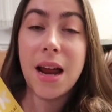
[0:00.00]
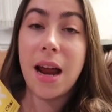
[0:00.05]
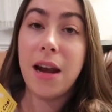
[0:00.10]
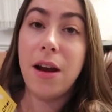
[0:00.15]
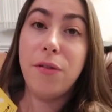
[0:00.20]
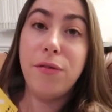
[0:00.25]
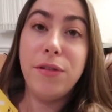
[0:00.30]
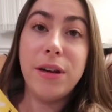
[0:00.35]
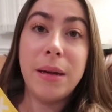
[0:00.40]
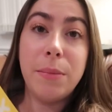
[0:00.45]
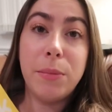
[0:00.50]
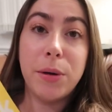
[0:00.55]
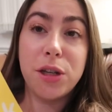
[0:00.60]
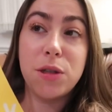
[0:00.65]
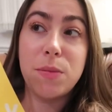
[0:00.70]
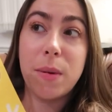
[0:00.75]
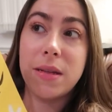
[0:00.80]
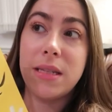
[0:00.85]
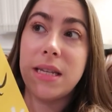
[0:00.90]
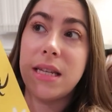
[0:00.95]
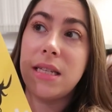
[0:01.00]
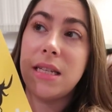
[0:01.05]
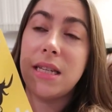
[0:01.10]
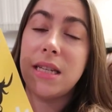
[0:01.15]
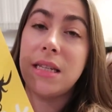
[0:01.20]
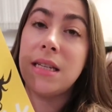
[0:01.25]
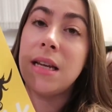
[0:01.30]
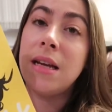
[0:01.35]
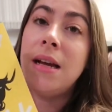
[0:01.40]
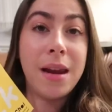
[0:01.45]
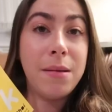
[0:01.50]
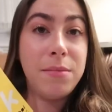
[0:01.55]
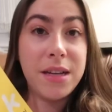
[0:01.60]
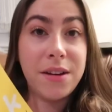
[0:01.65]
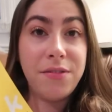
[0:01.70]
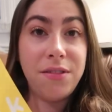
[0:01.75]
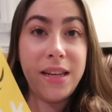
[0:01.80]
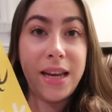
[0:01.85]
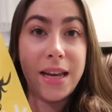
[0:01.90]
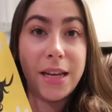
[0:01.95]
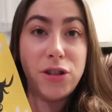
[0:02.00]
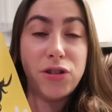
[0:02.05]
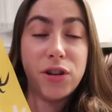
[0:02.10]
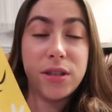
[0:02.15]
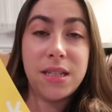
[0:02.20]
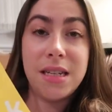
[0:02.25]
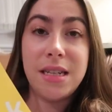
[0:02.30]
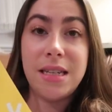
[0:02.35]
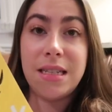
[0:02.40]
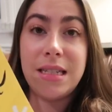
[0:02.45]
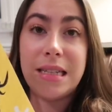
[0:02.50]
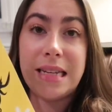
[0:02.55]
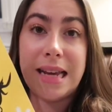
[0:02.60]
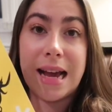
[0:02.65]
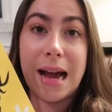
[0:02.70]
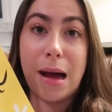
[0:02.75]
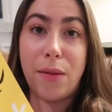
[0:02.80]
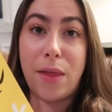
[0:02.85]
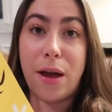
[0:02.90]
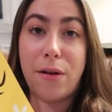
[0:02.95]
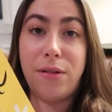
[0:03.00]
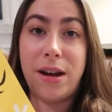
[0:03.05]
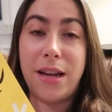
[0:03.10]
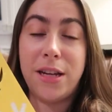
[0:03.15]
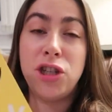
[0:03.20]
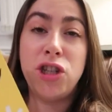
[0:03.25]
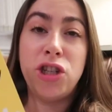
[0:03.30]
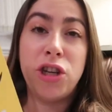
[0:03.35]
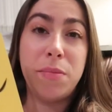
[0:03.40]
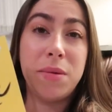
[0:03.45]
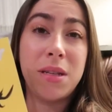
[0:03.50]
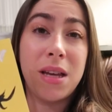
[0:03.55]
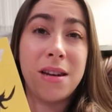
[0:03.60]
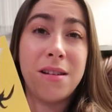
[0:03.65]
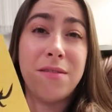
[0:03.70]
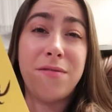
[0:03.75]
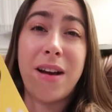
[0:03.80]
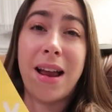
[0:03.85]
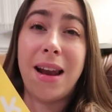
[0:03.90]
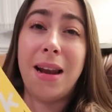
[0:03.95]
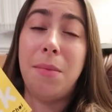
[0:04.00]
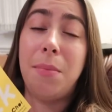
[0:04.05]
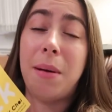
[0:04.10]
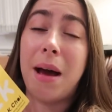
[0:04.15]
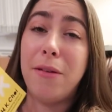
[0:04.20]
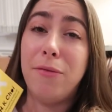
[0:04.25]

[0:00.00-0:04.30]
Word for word: I love reading books about sisters and I'm definitely interested to see how that relationship's gonna develop.